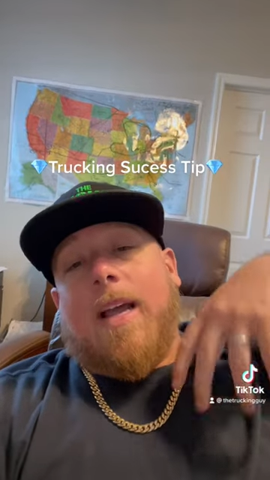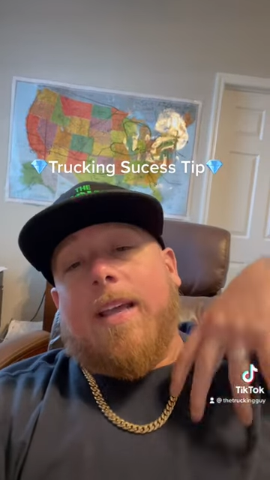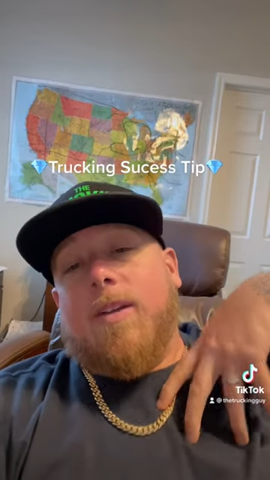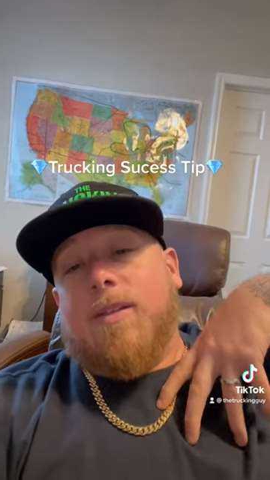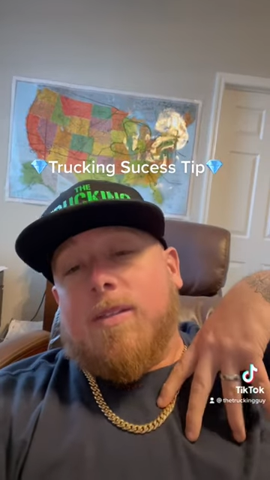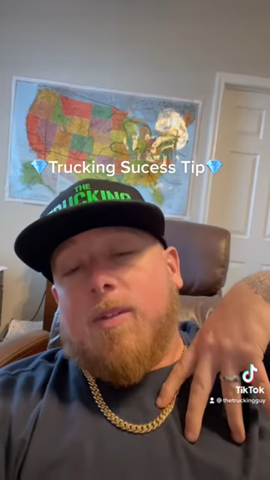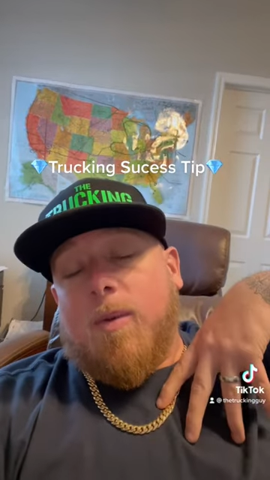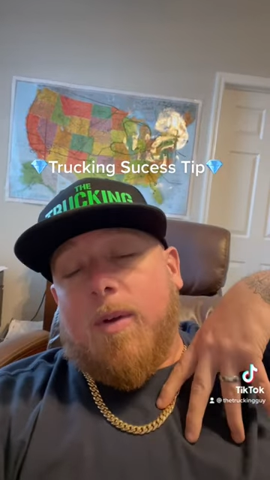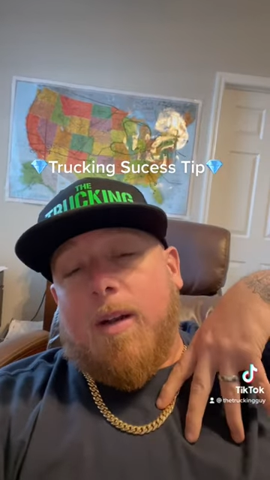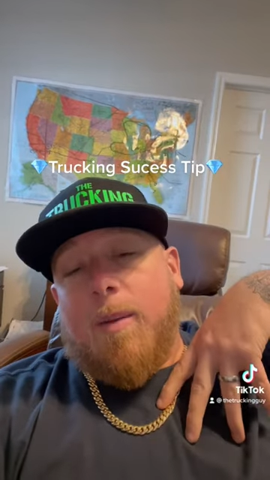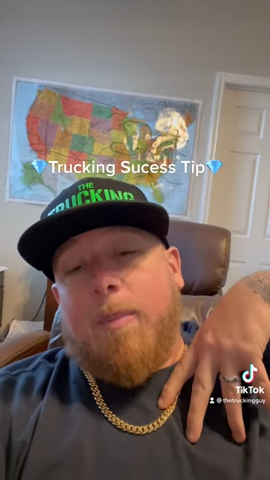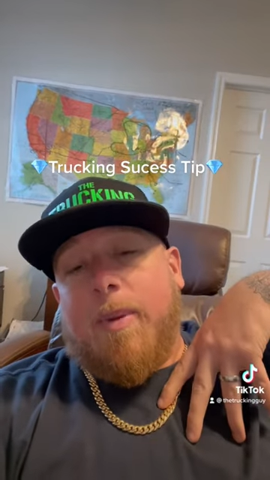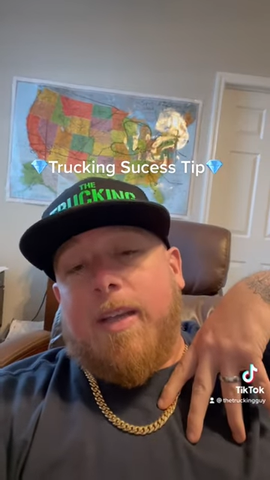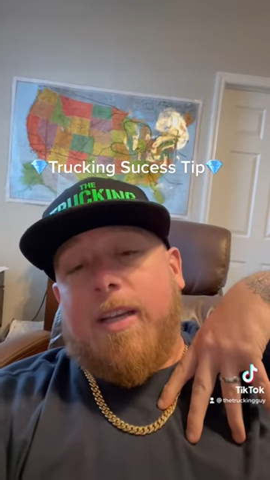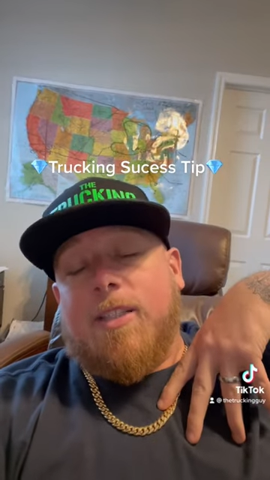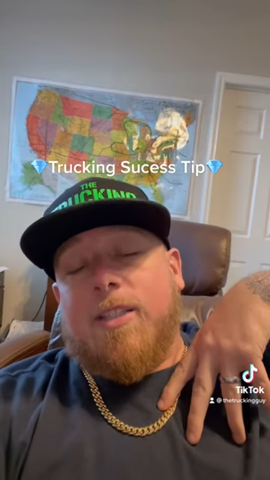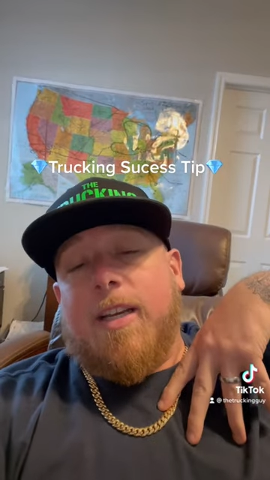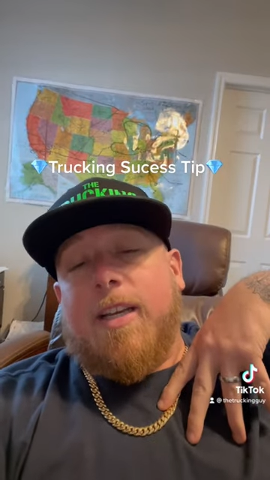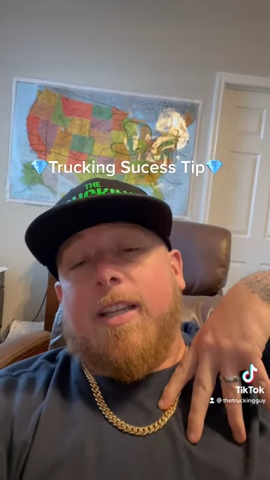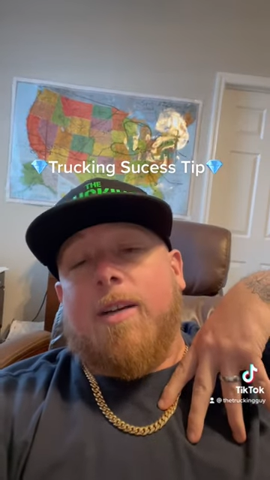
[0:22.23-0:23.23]
I used to run a
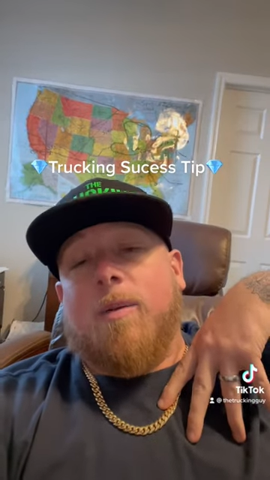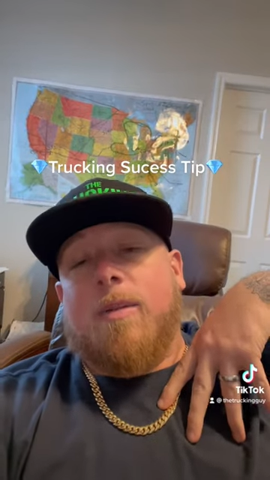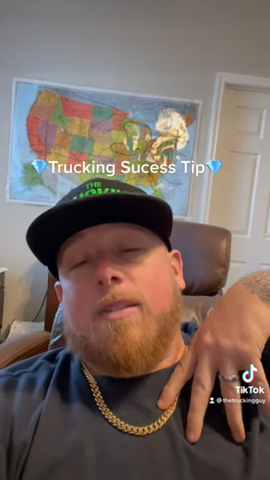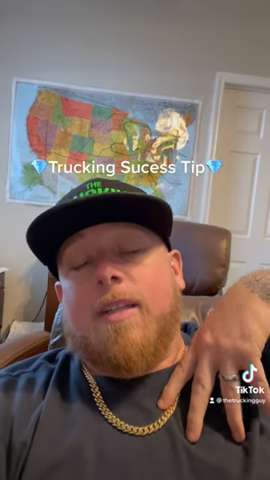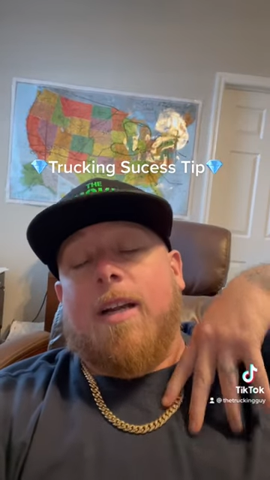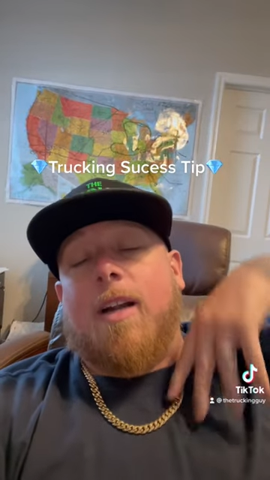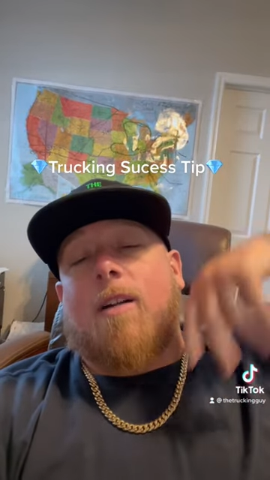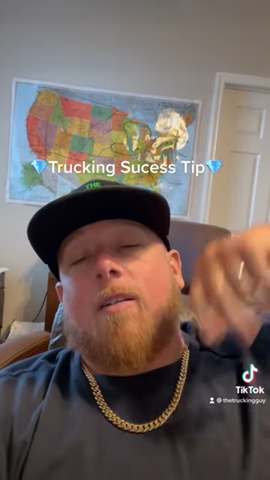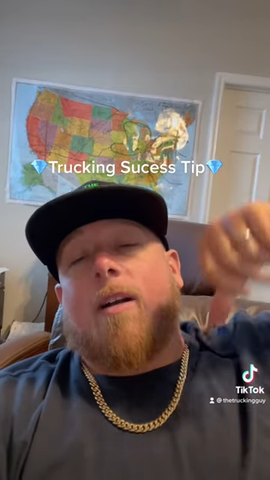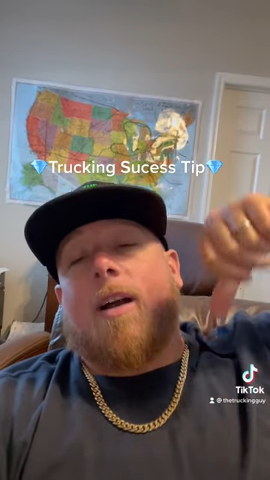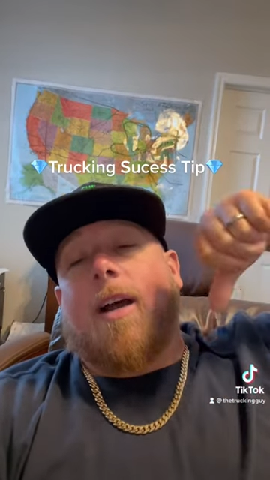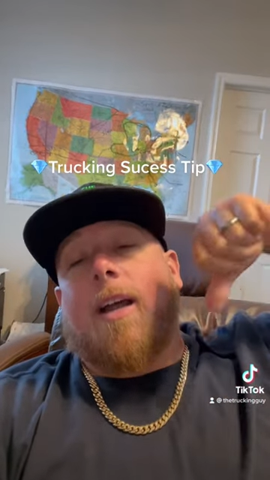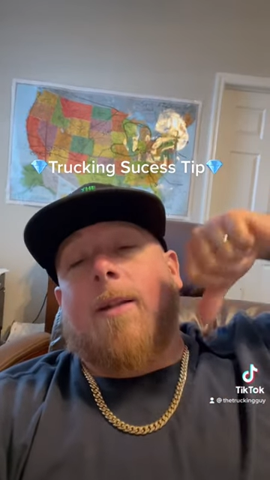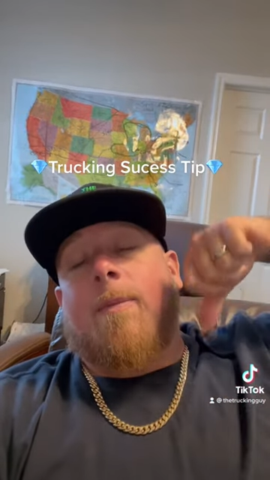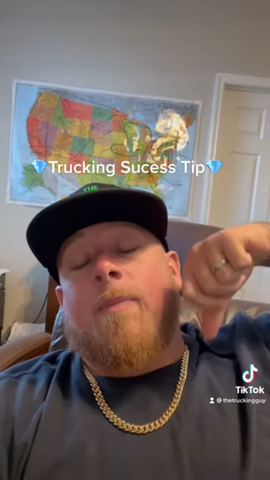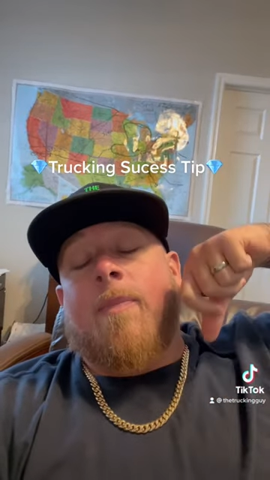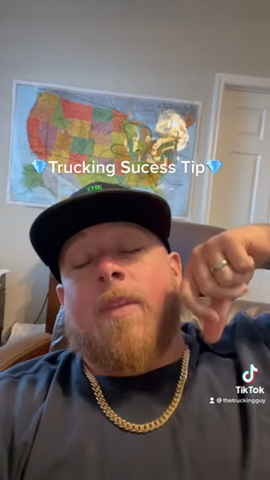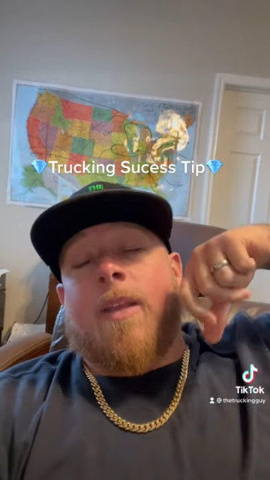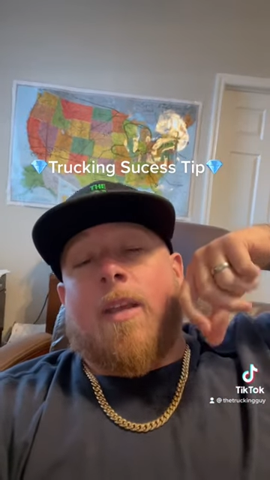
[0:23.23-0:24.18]
PJ that was air ride